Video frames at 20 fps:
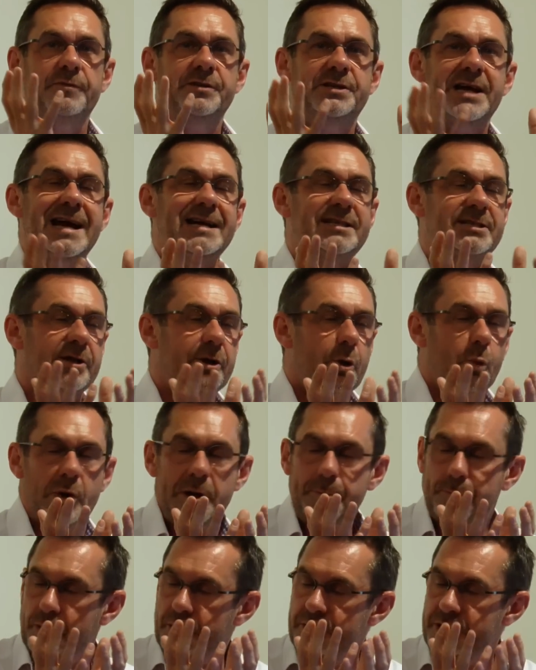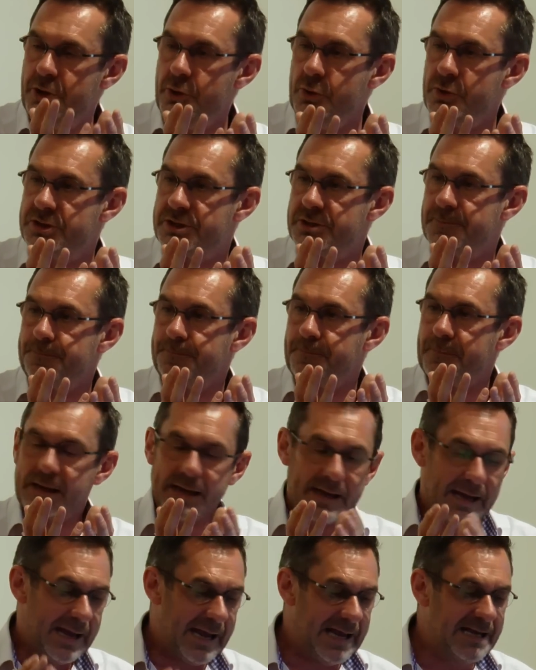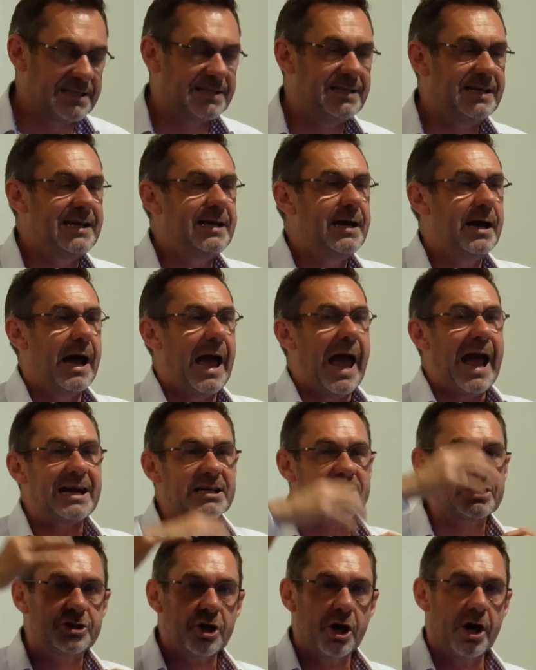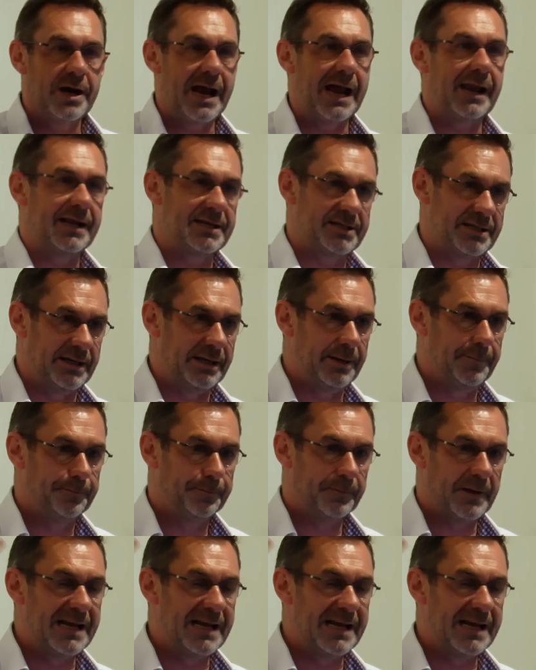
of data that we produce is the externality.